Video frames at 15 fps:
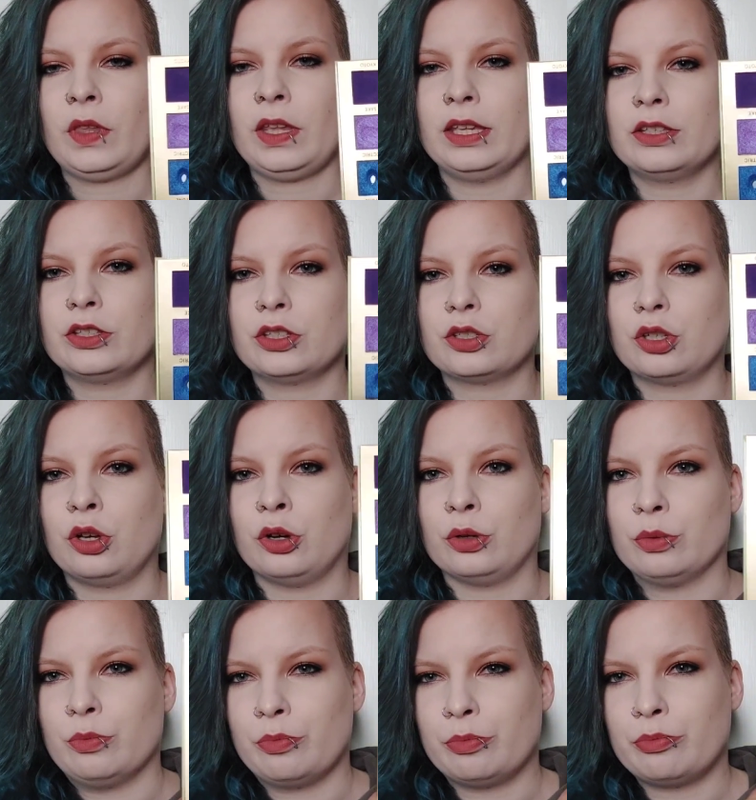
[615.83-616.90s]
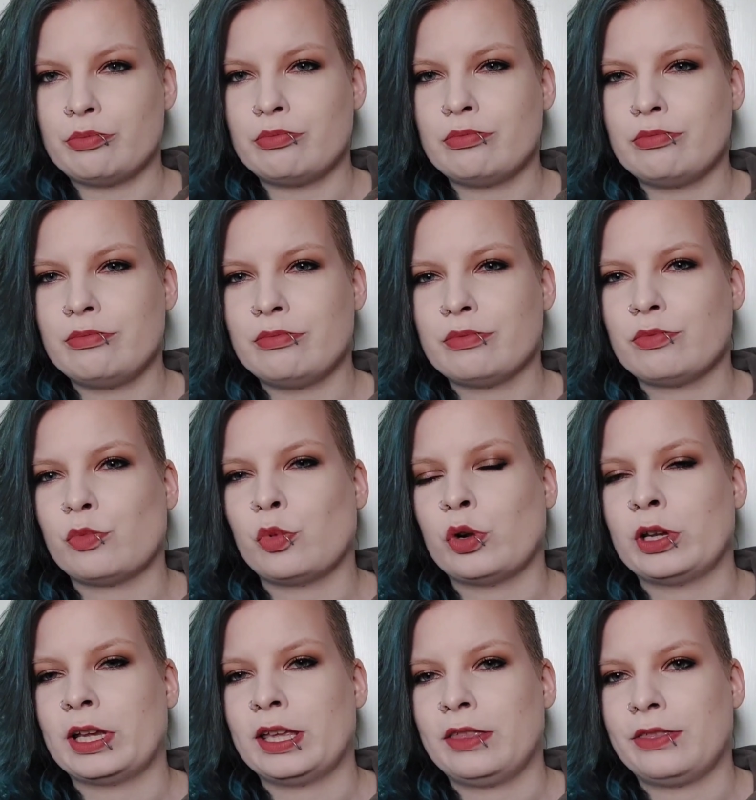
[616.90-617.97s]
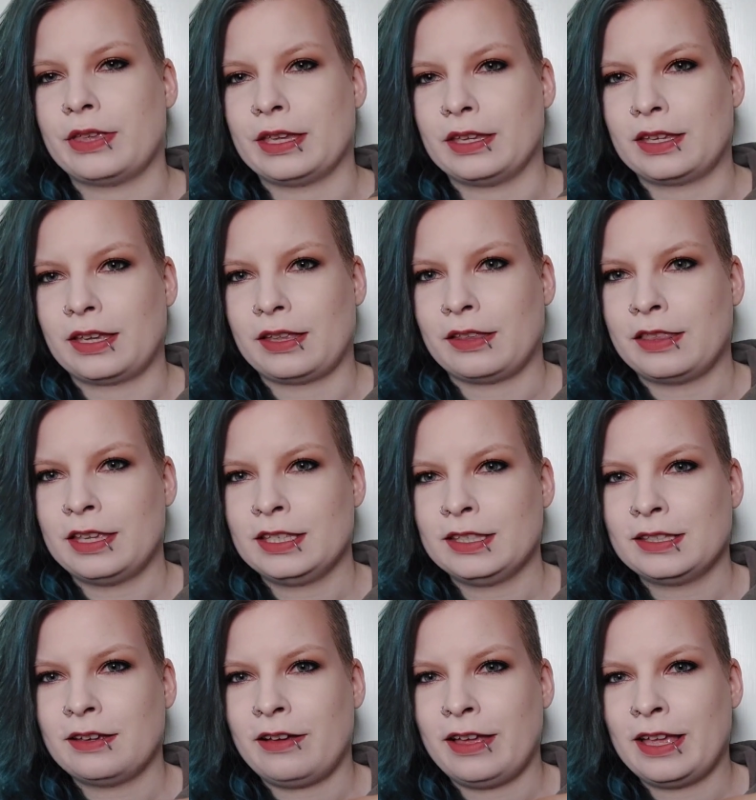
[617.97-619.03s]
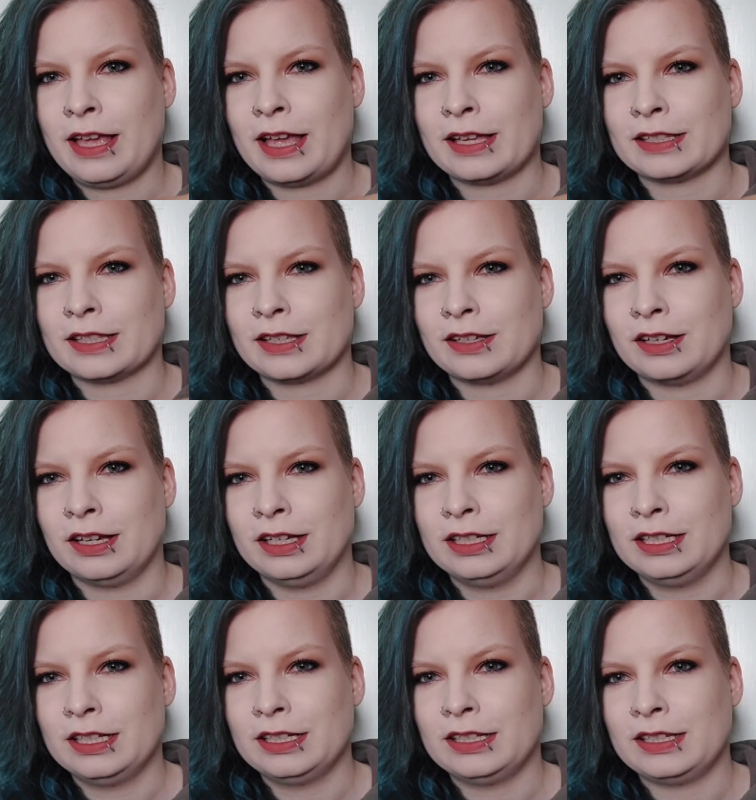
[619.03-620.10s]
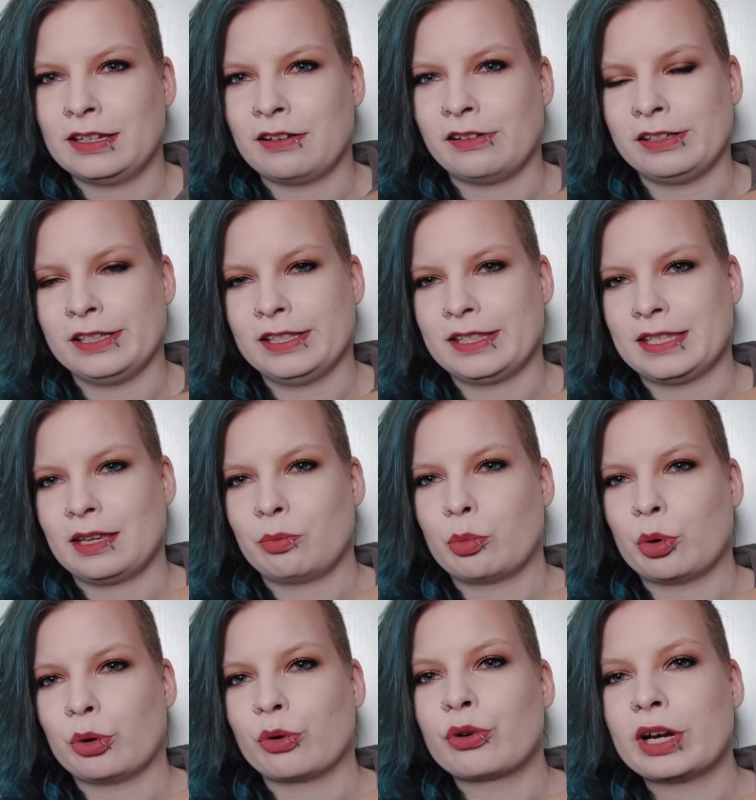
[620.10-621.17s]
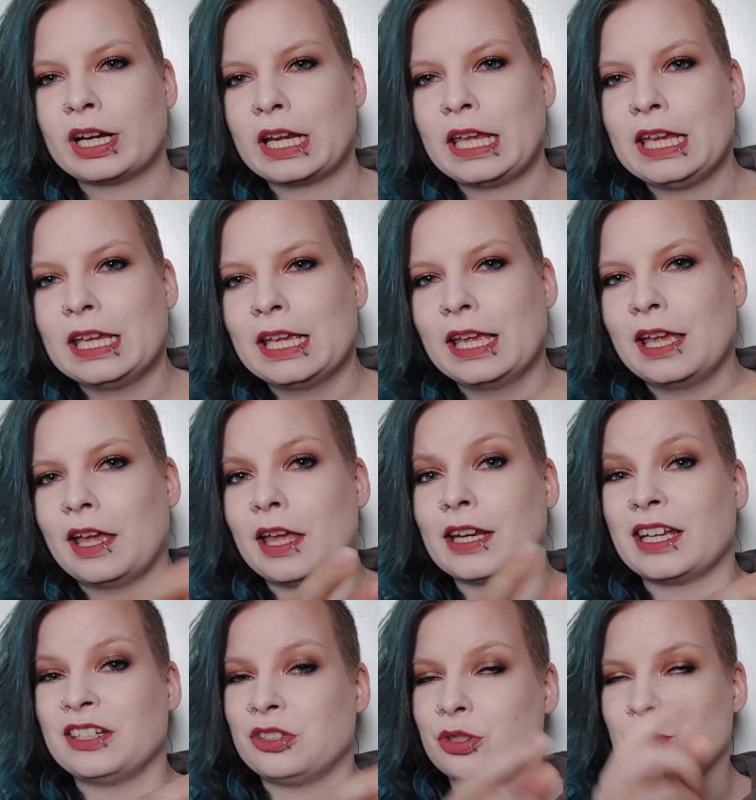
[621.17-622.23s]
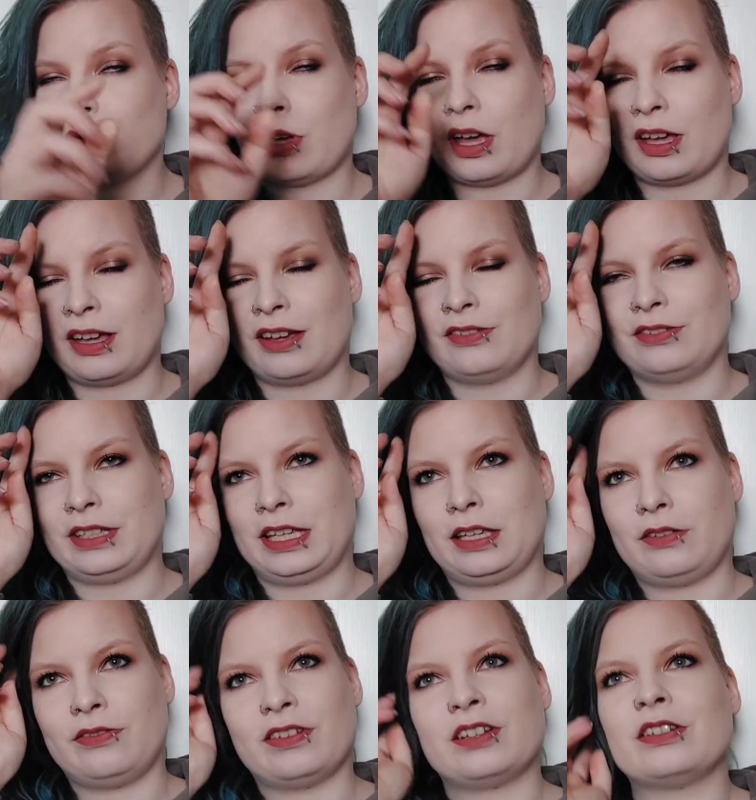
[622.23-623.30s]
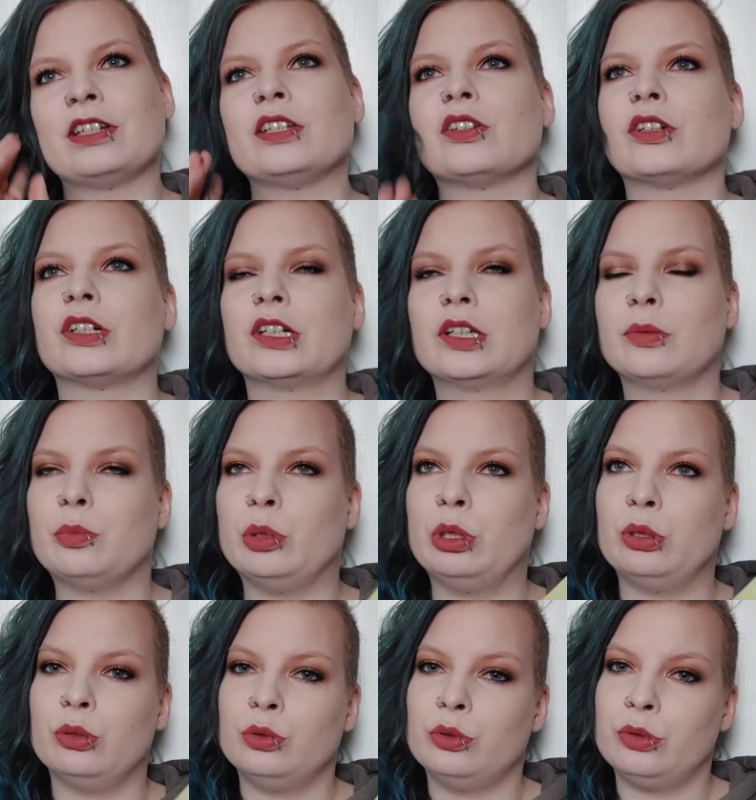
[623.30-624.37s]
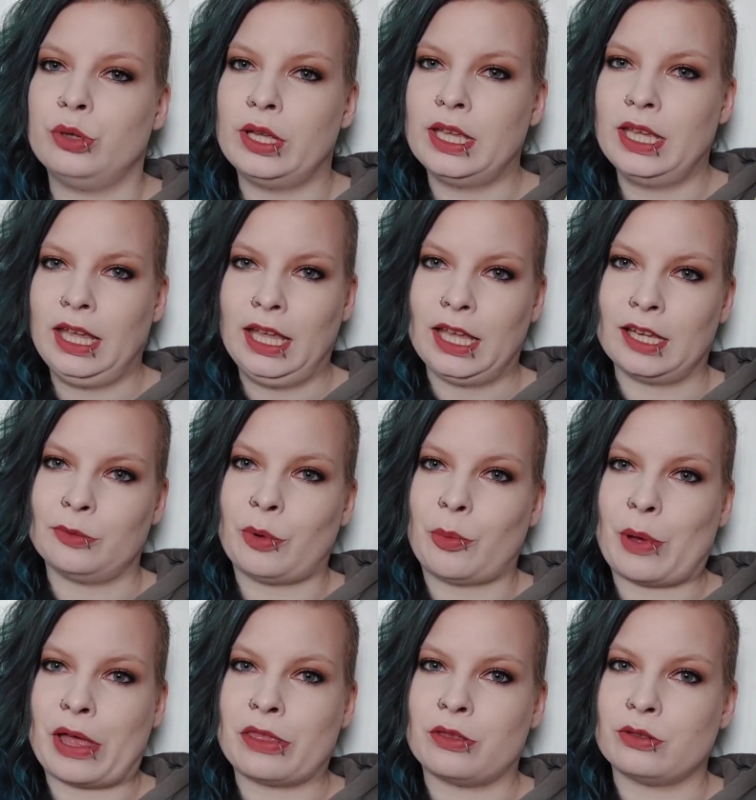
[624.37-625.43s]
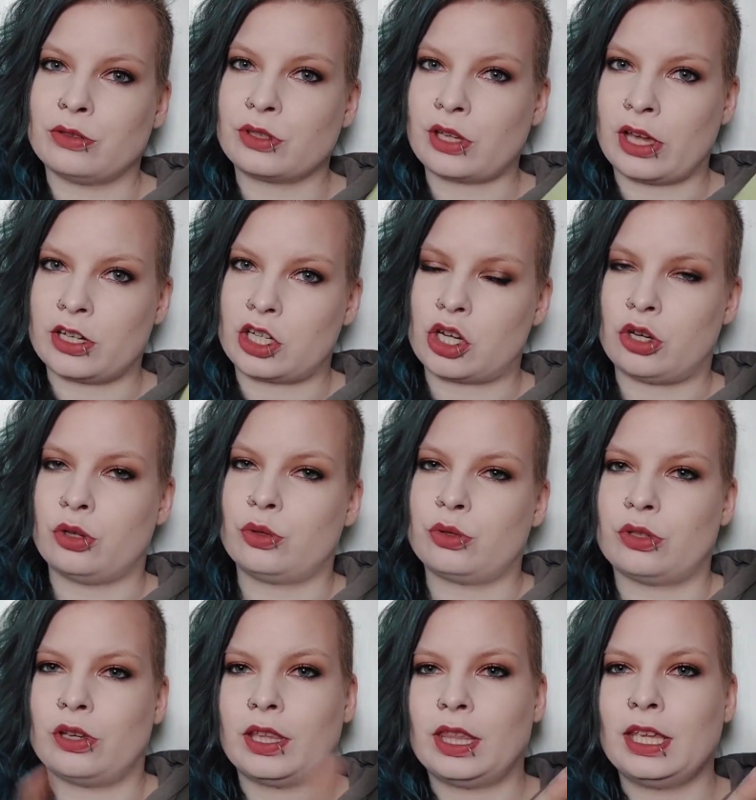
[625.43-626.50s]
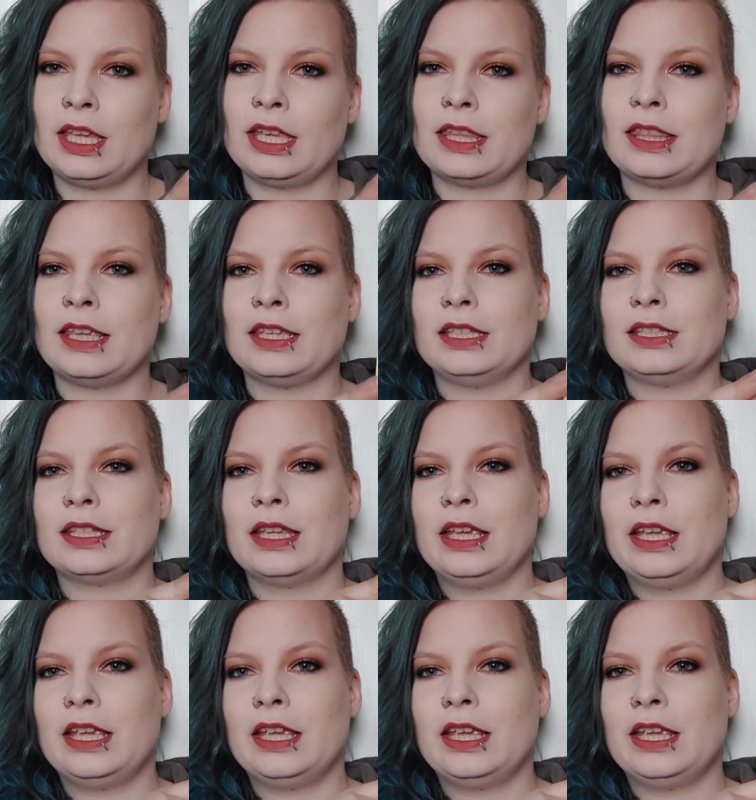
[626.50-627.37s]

So what I think, this guy has a nice tip already. I do have a very dark blue in my Pandos eyeshadows, so I think this